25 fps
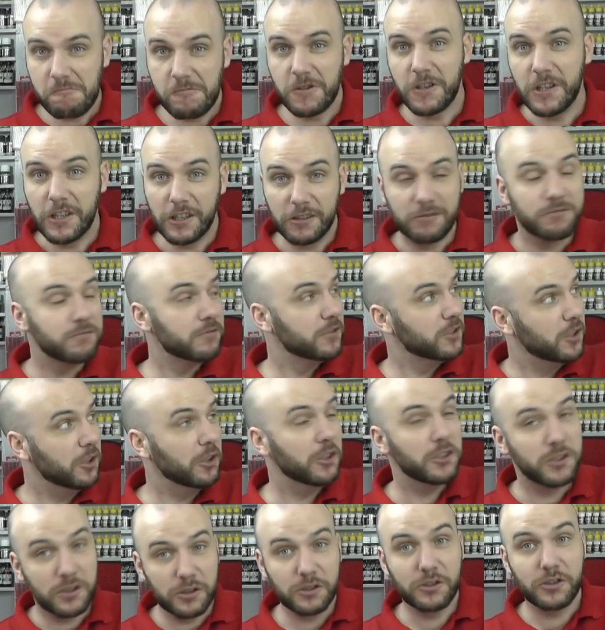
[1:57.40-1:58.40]
yeah, mm,
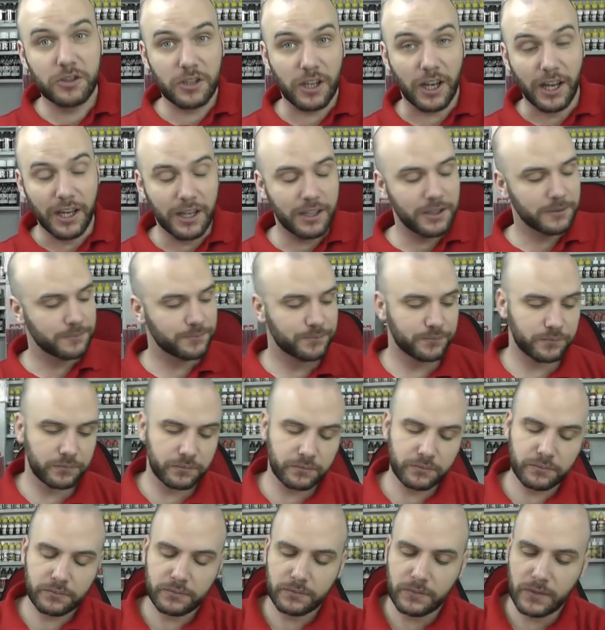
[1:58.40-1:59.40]
nice good shape.
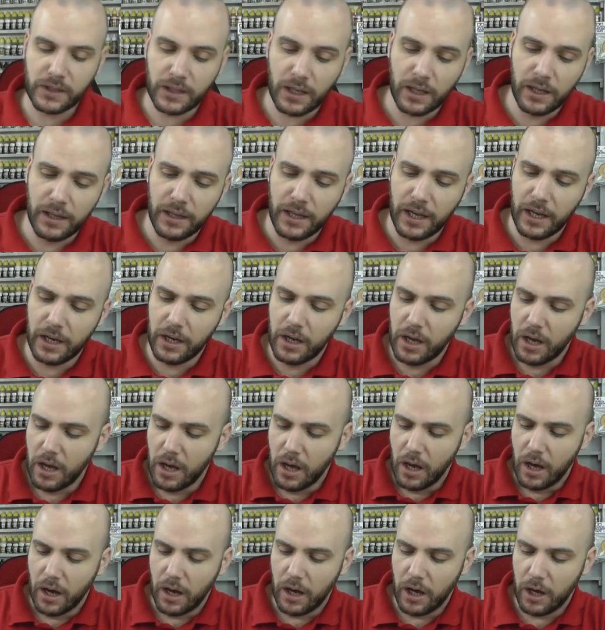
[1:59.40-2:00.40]
And then
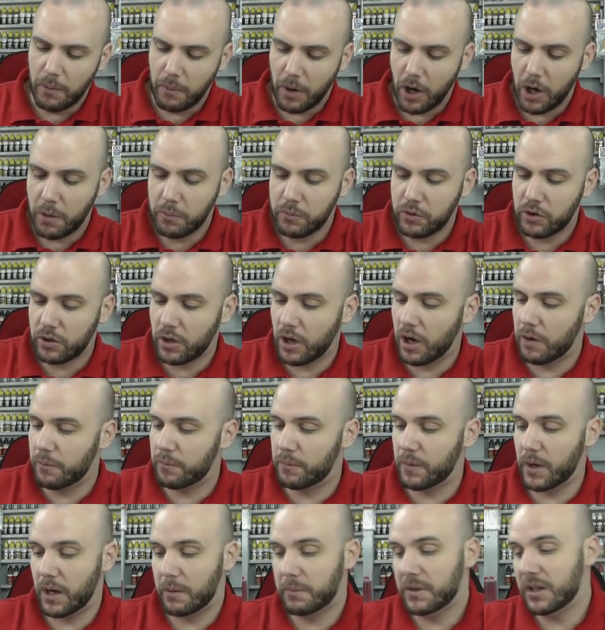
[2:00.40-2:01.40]
um, I'm just,
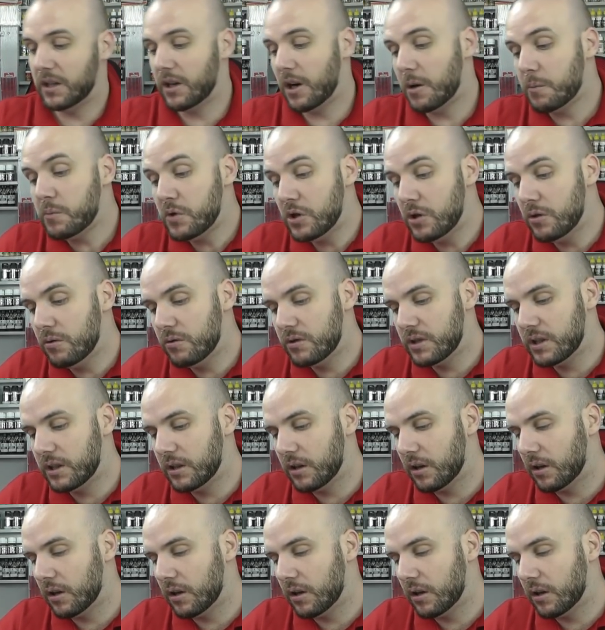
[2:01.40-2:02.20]
I mean, I'm using